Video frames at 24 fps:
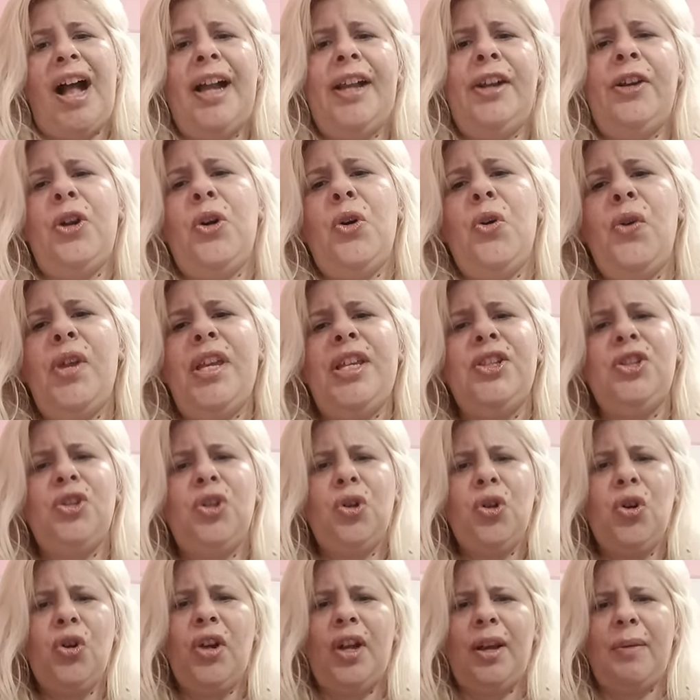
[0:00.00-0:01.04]
I know it's
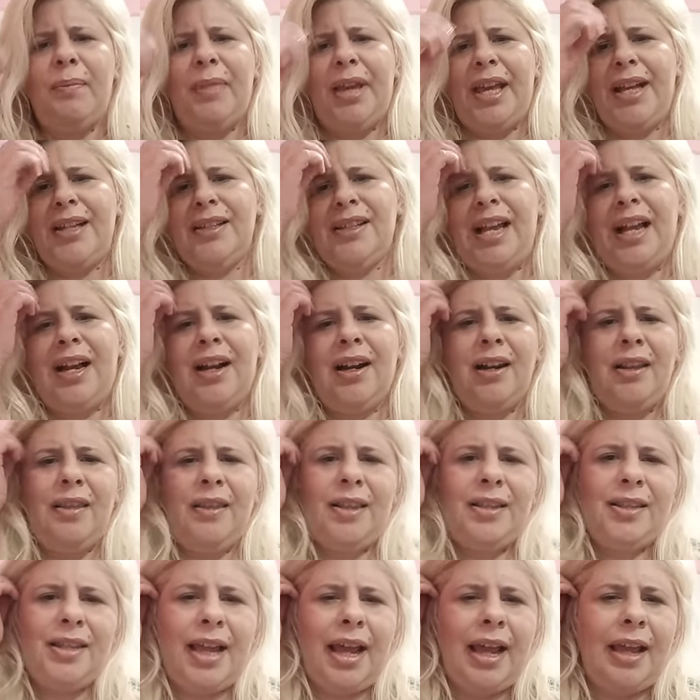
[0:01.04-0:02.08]
not going to be exactly
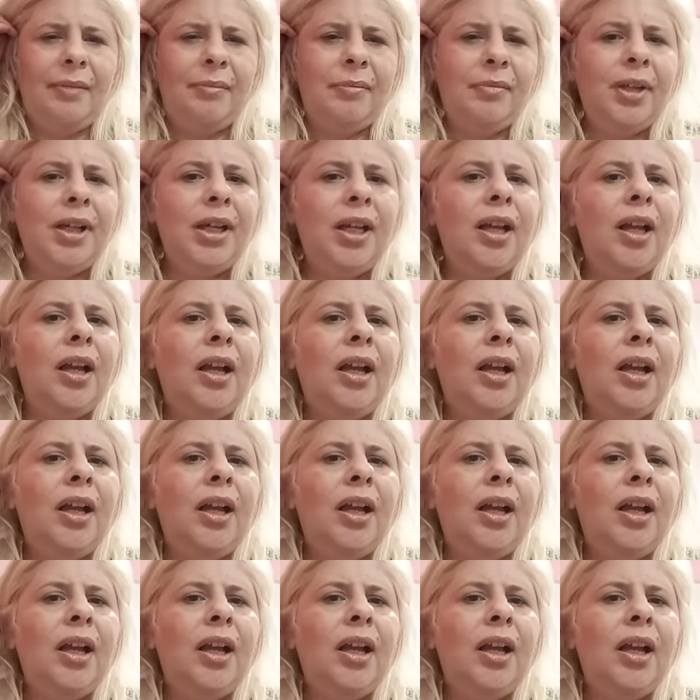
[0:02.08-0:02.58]
the same.